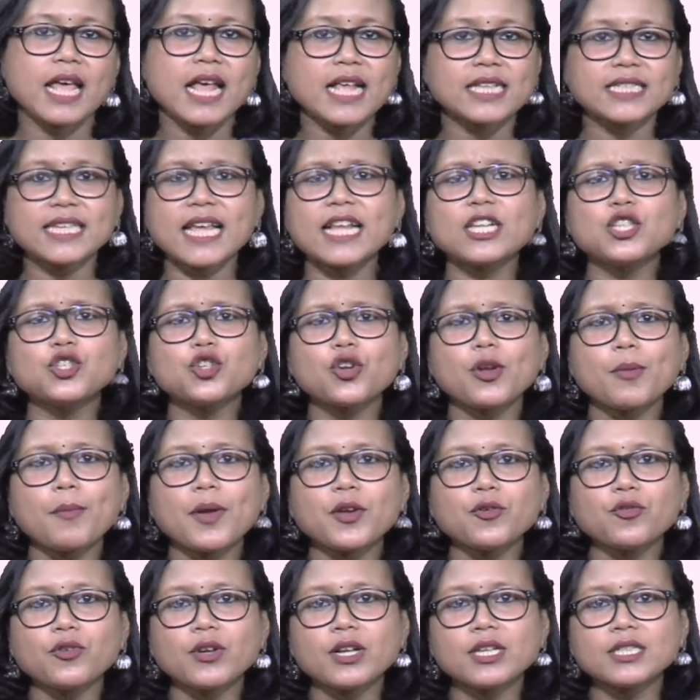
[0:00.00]
Sensory
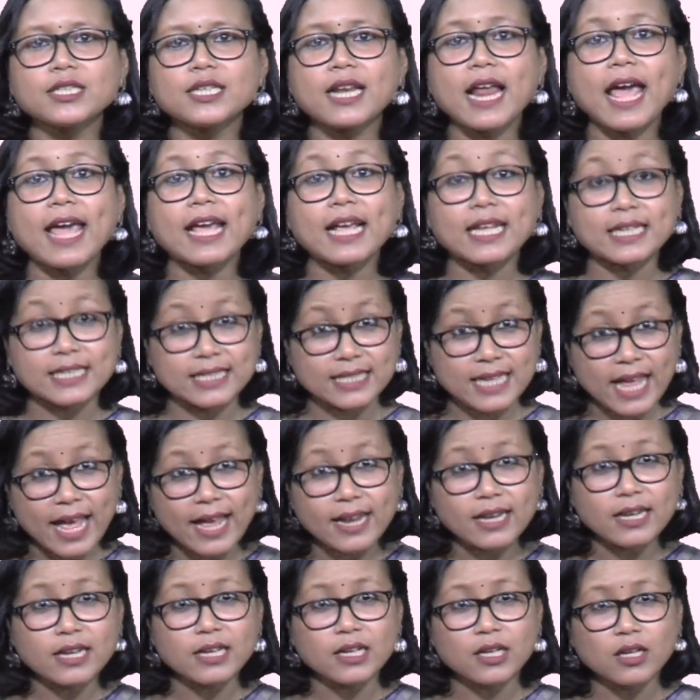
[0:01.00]
materials like
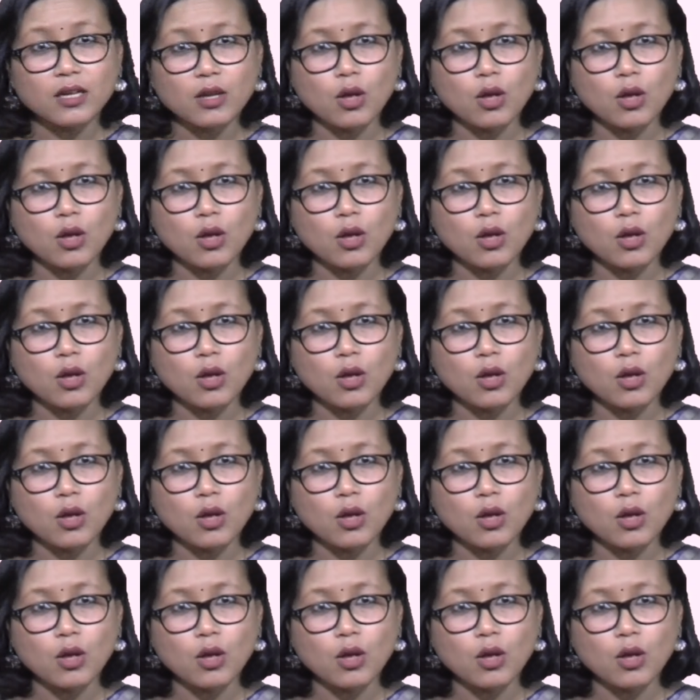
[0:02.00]
sand,